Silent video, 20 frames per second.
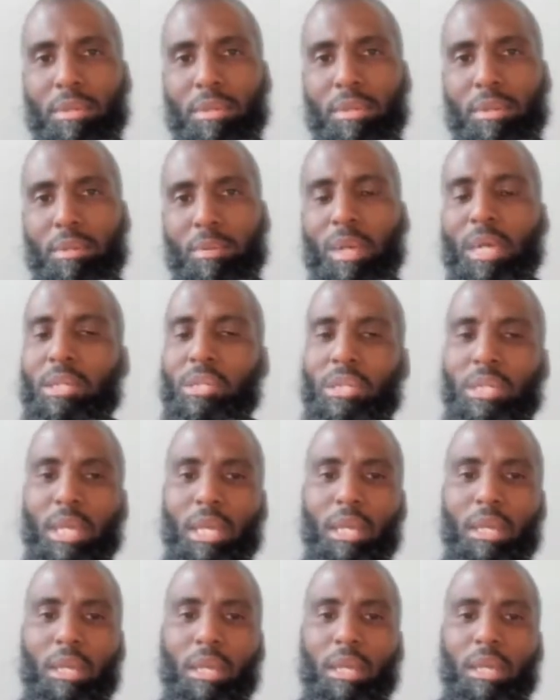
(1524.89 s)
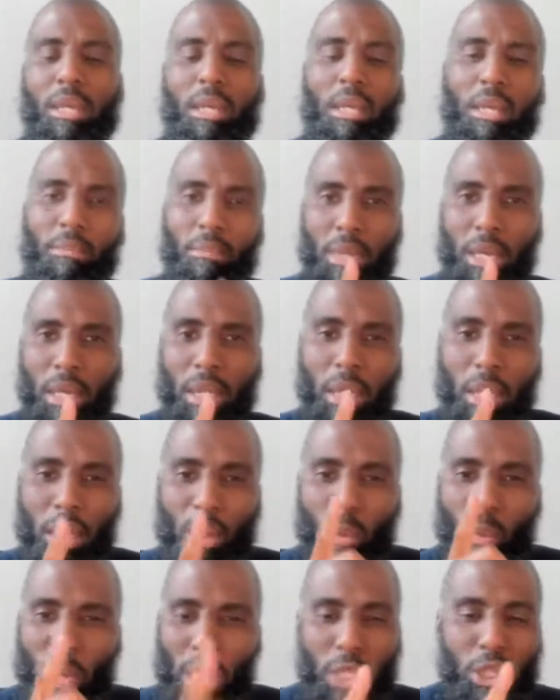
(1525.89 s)
while saying, "May
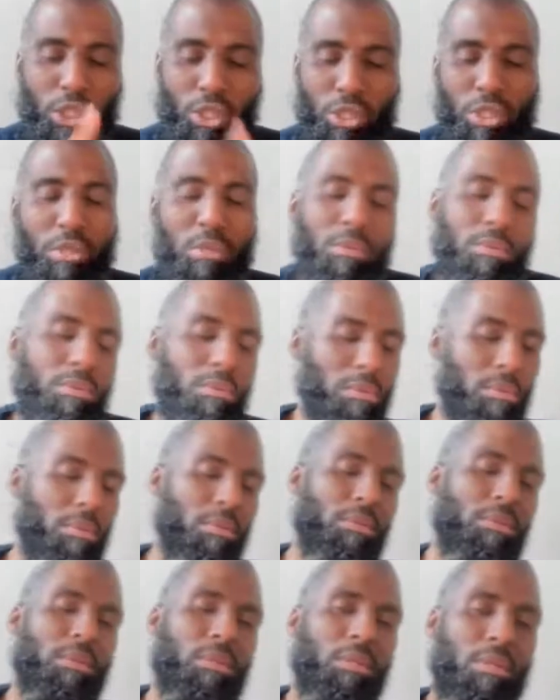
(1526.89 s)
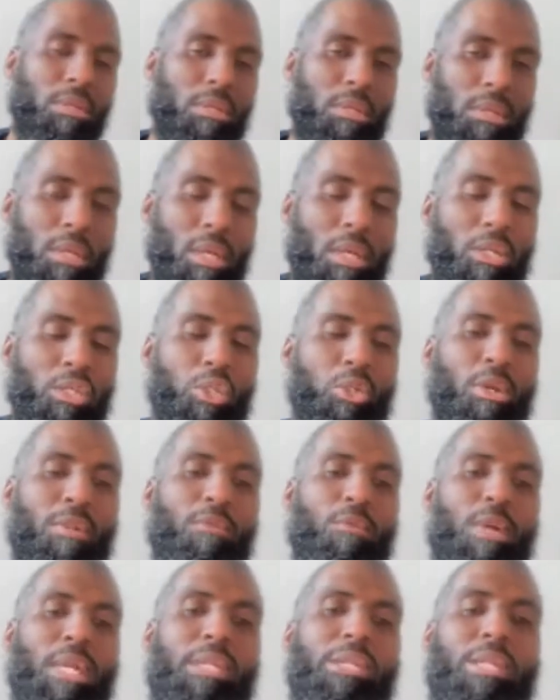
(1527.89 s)
Allah waste you as you
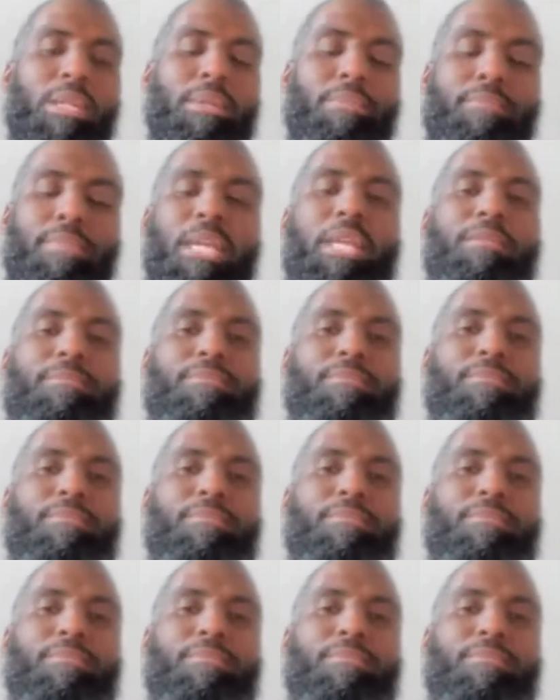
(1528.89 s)
have wasted me."